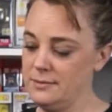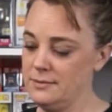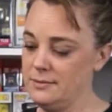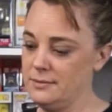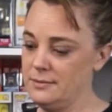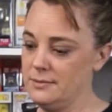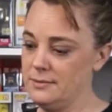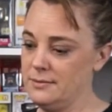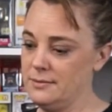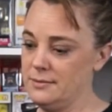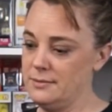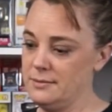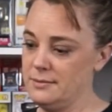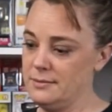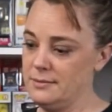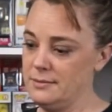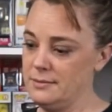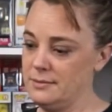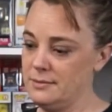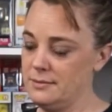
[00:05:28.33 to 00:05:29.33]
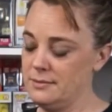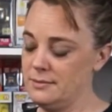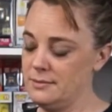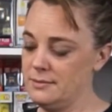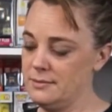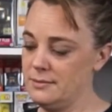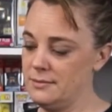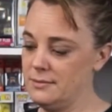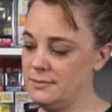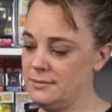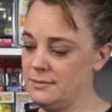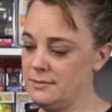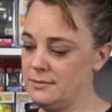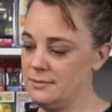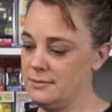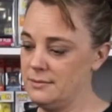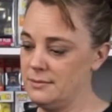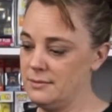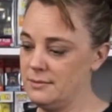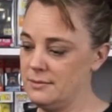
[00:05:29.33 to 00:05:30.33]

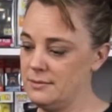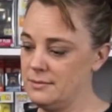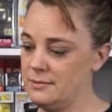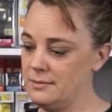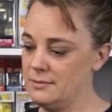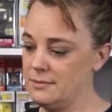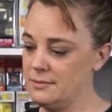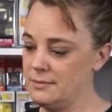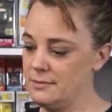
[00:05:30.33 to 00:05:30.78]
The person shown says nothing.